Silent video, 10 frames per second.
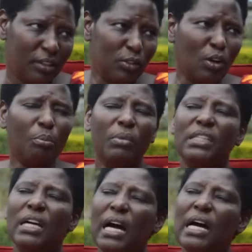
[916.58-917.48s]

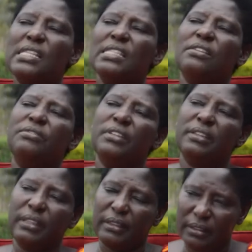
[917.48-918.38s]
Nobody has
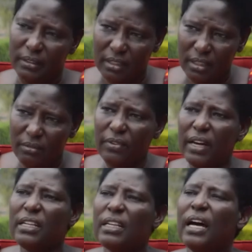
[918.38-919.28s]
everything.
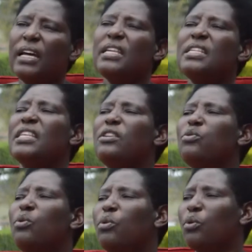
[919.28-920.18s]
Vanilla is a
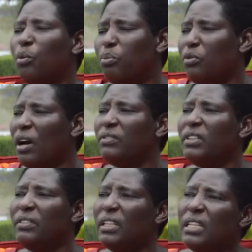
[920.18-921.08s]
new crop. You have
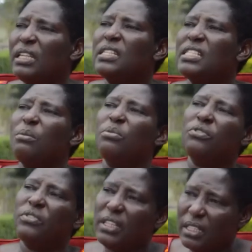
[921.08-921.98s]
given an example
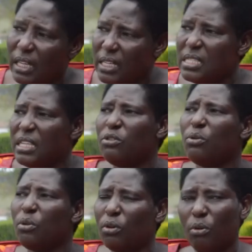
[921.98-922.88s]
of vanilla. It's a
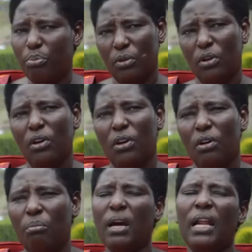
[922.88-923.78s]
new crop.
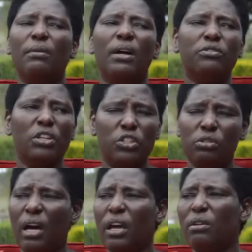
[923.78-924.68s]
But I want to
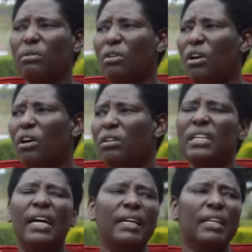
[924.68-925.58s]
assure you,
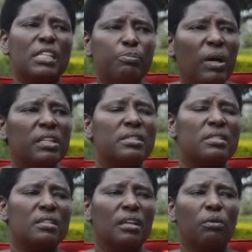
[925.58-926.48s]
they are
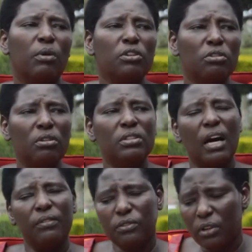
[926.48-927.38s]
experts. When you don't
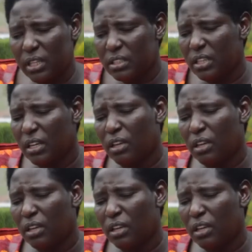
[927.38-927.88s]
have knowledge,